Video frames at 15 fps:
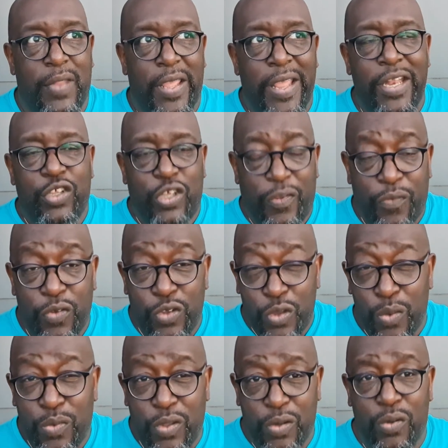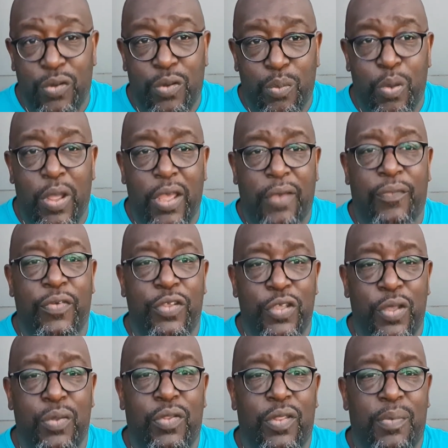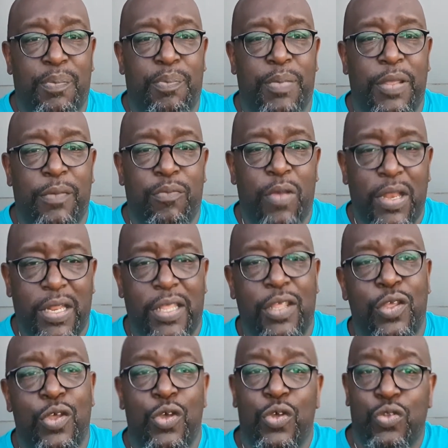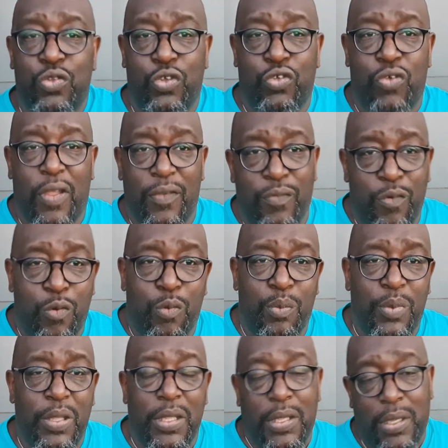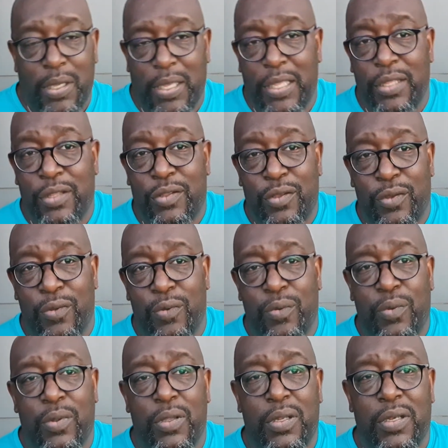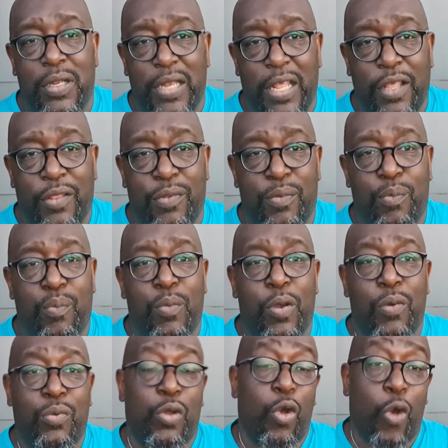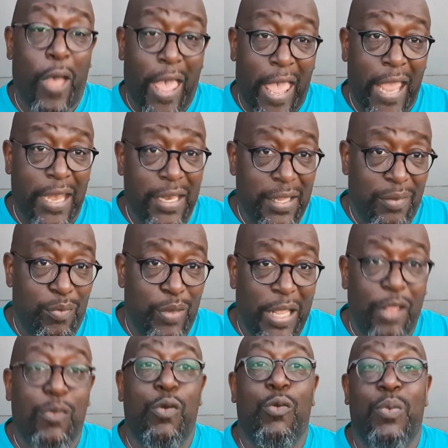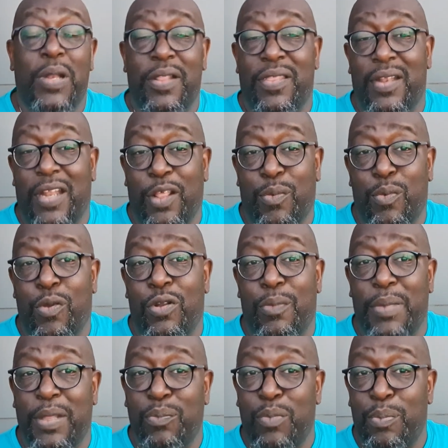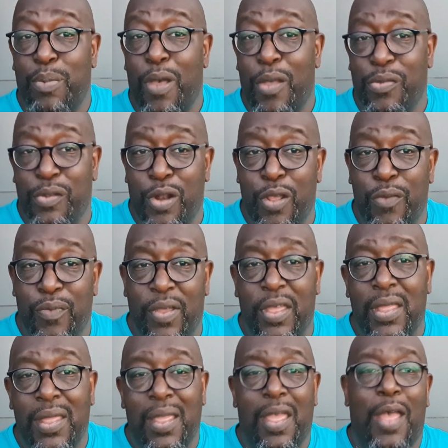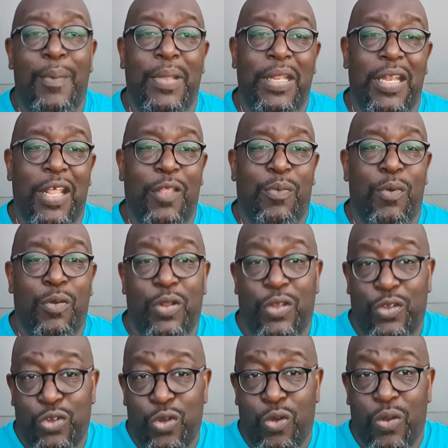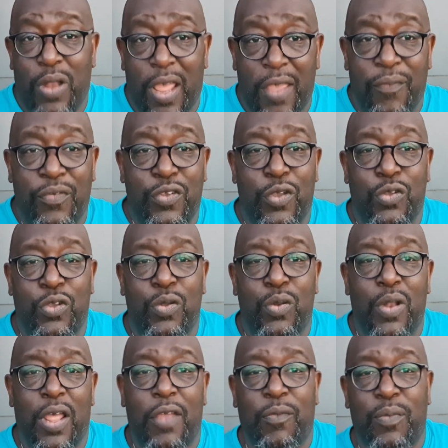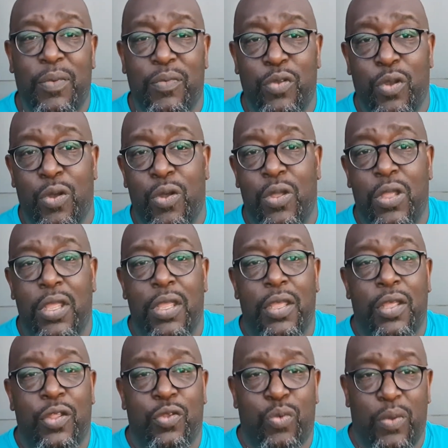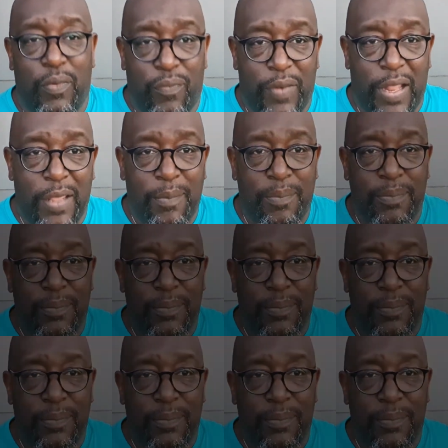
energies for you to do the work, for you to be ready to transform into the next world. And the next world, when I say next world, I mean passing over. I mean the next world, your life, your new life with your twin flame.